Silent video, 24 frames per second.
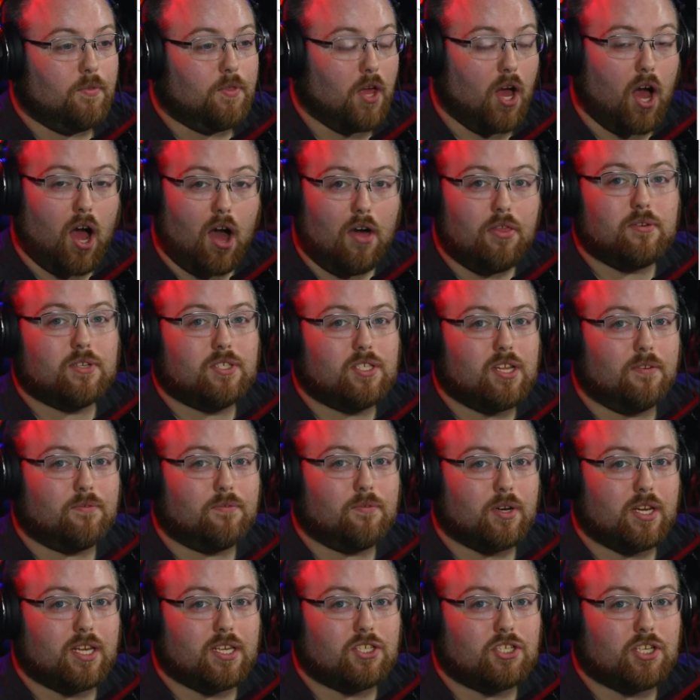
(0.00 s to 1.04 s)
the other stuff
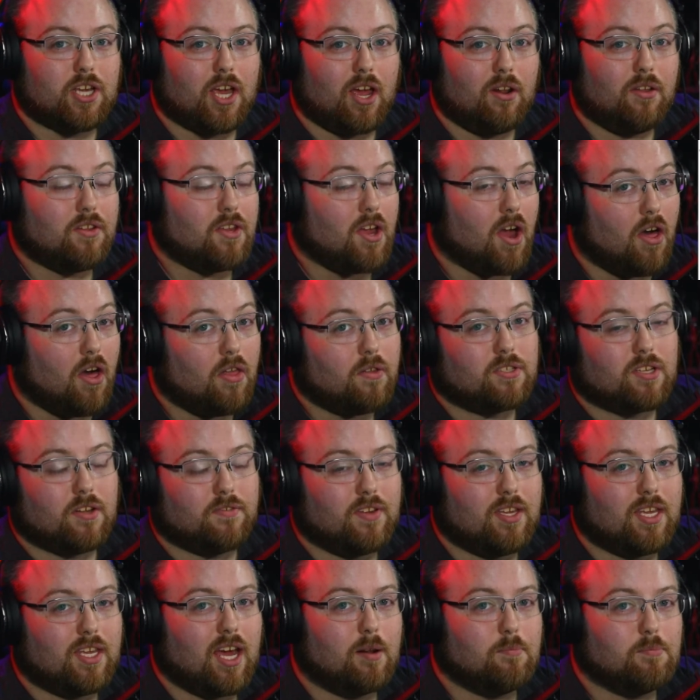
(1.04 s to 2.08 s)
on his channel and the other stuff
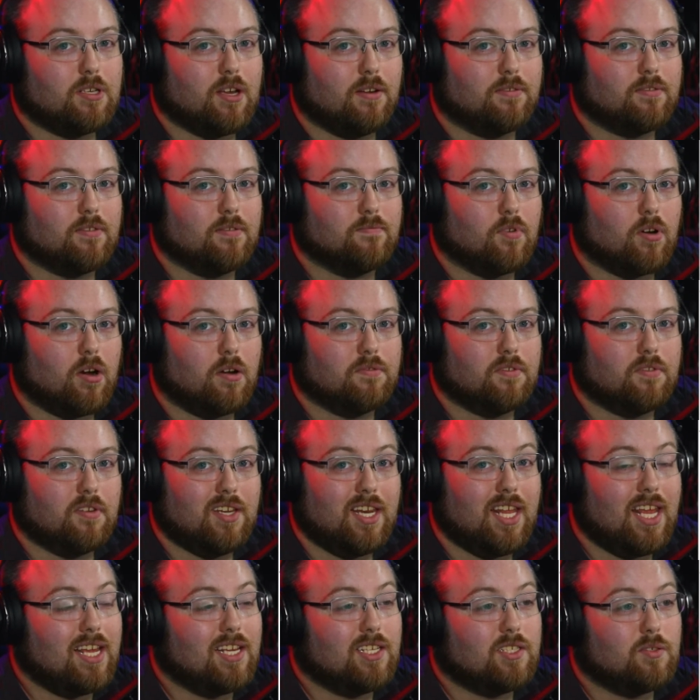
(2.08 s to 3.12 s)
he got himself involved
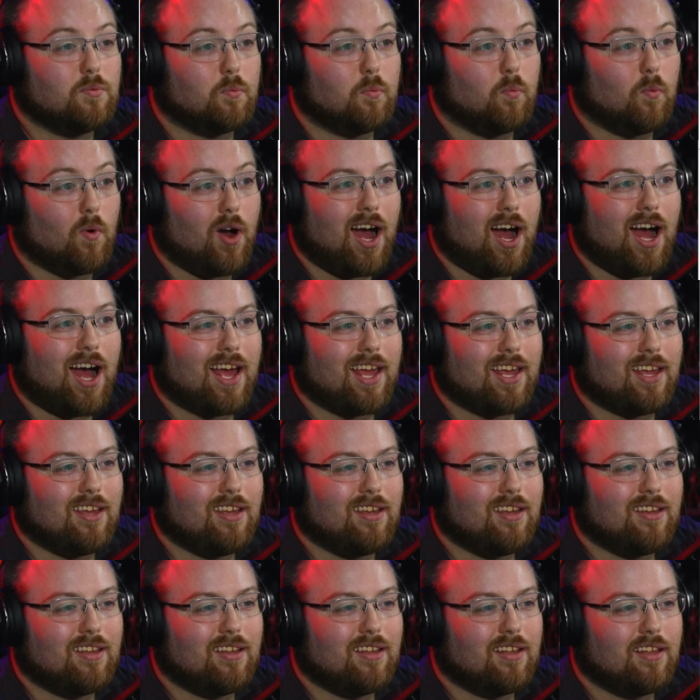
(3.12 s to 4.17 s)
in is why
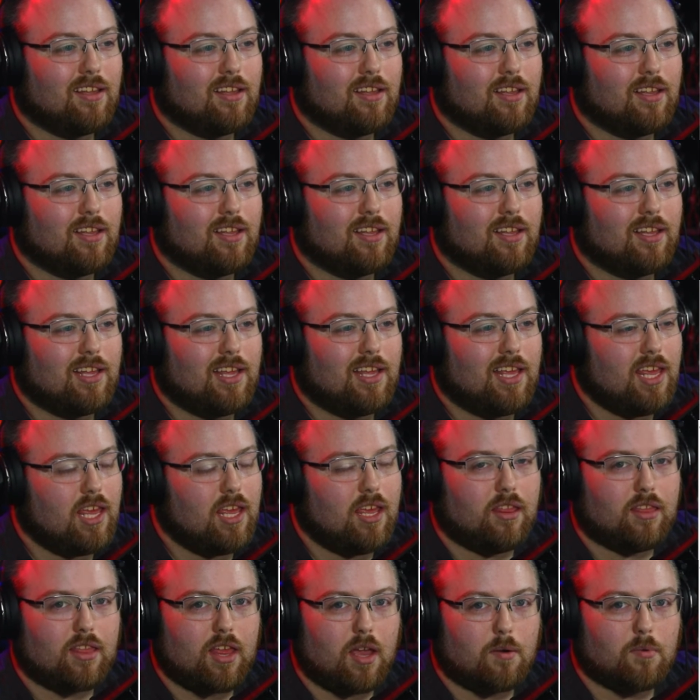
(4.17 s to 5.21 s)

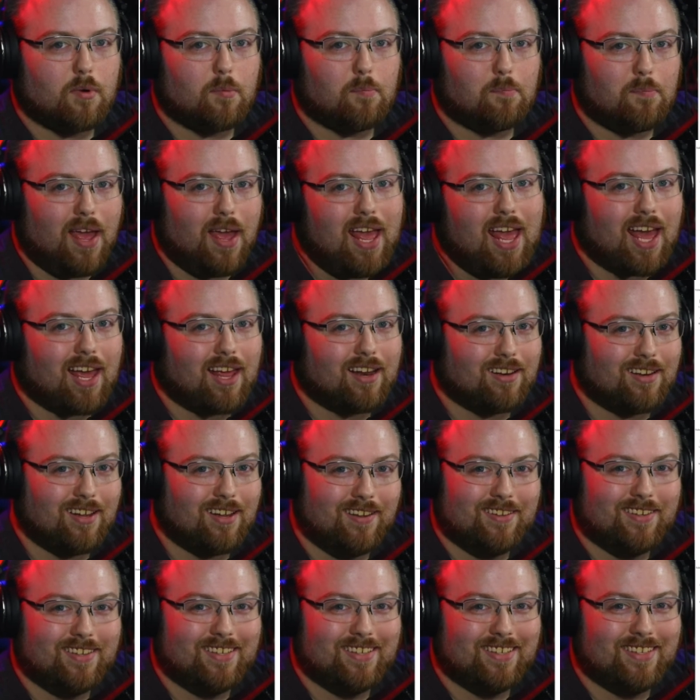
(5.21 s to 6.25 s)
they were banned.
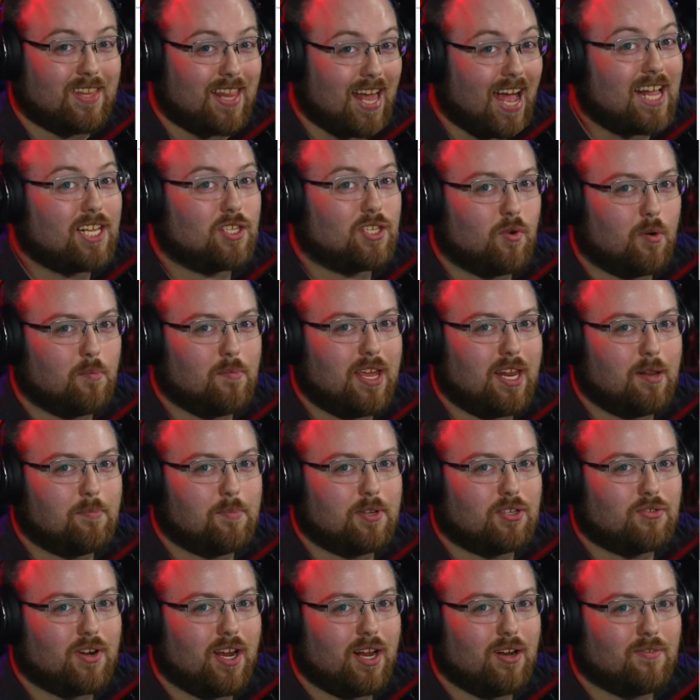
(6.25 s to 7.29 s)
That's what made him a
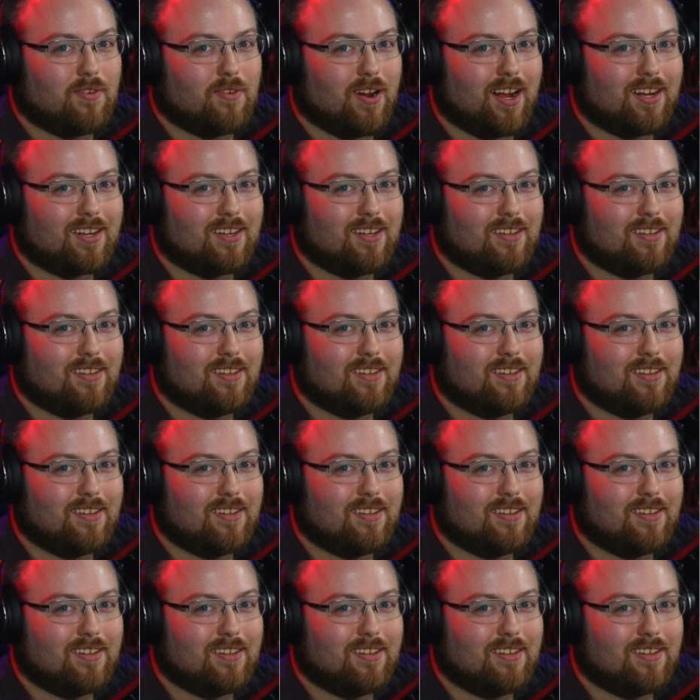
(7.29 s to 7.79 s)
train wreck.